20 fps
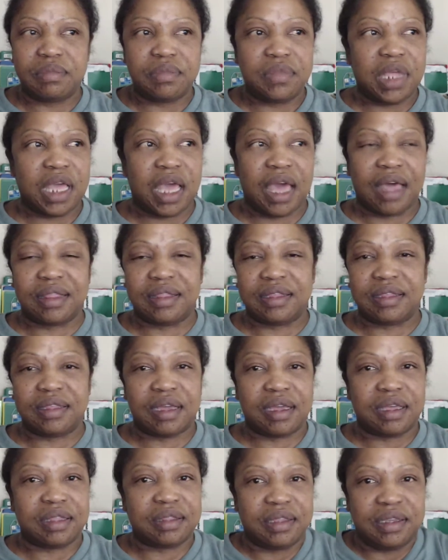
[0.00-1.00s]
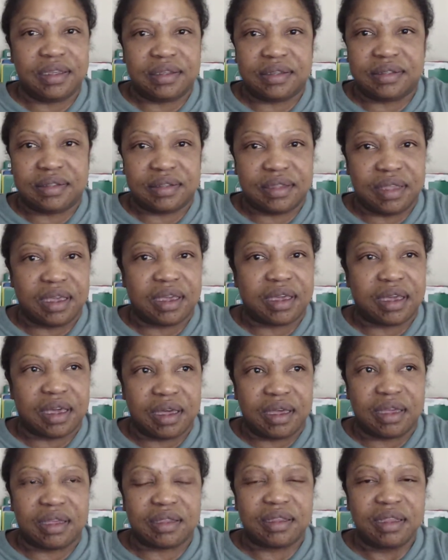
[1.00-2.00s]
at least like
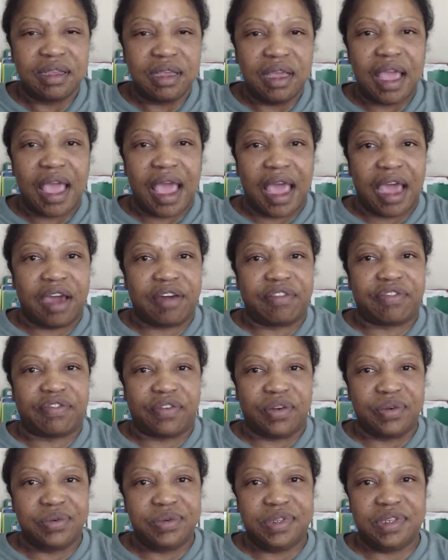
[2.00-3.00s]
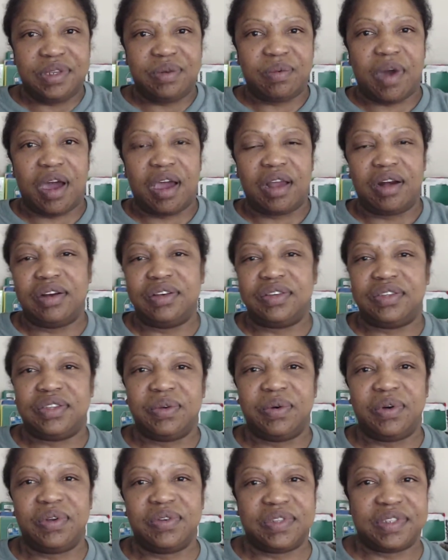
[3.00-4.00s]
half frozen water
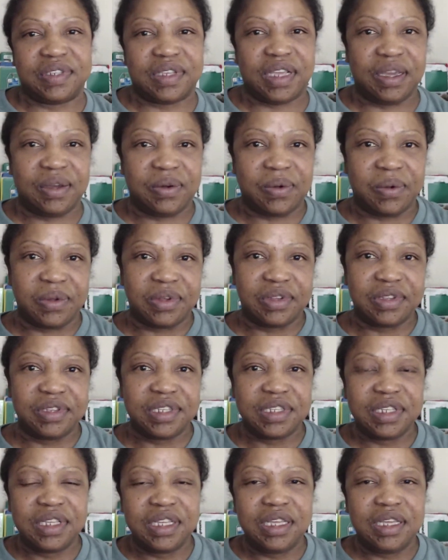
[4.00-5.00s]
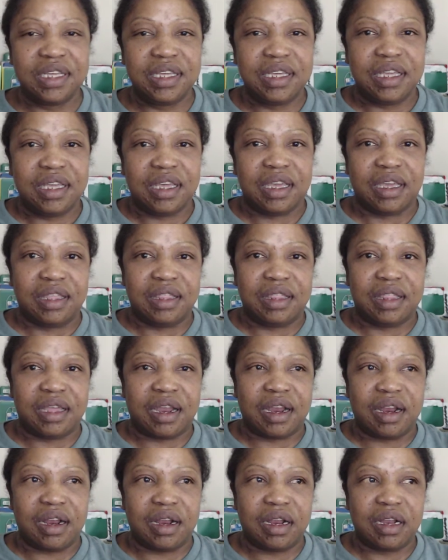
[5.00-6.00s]
so it'll stay cold in
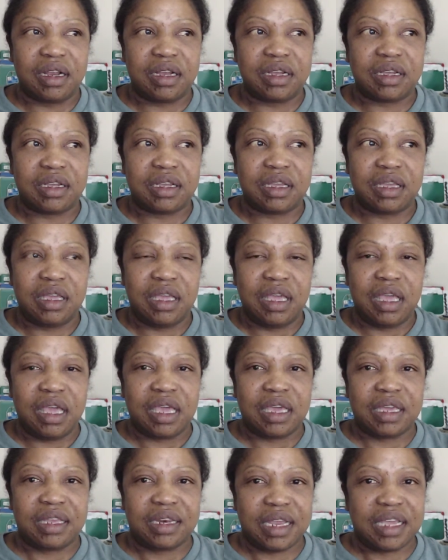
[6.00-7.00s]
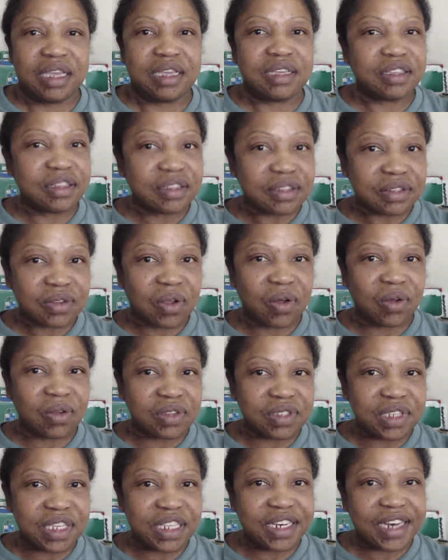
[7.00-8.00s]
there. It is
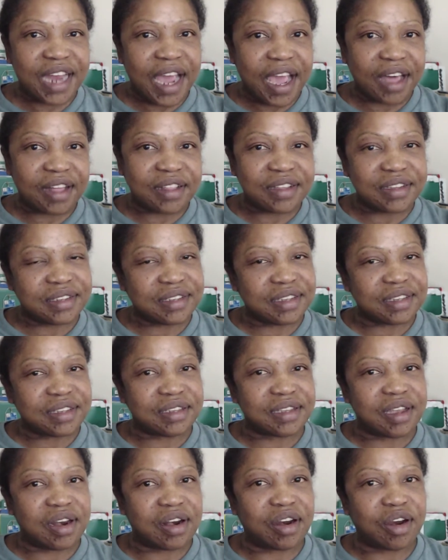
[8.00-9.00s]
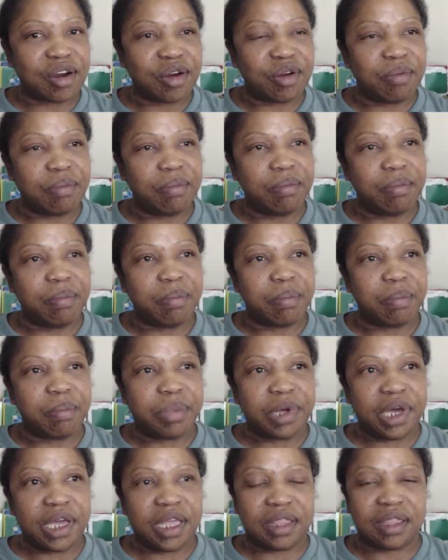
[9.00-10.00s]
cold in the dialysis center,
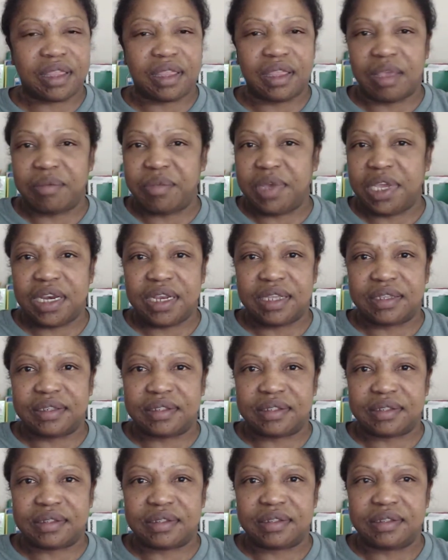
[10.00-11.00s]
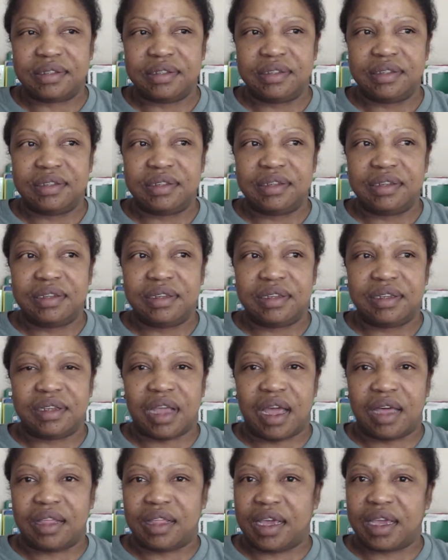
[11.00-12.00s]
but I mean it's
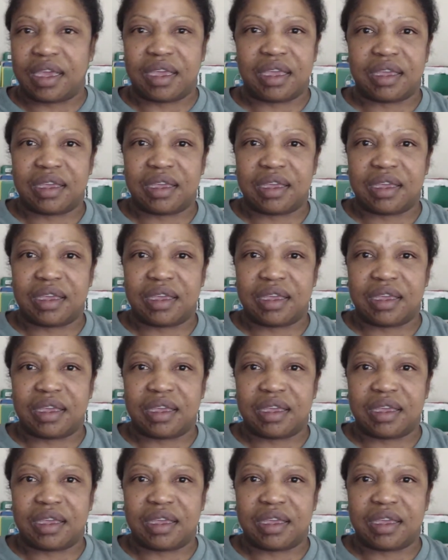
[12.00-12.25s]
not like